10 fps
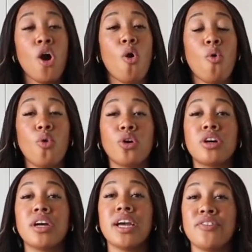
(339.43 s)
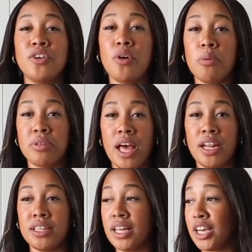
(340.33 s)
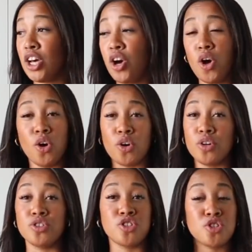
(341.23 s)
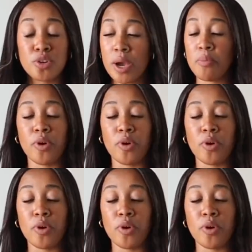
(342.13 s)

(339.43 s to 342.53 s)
or if you are planning like an all-girls trip,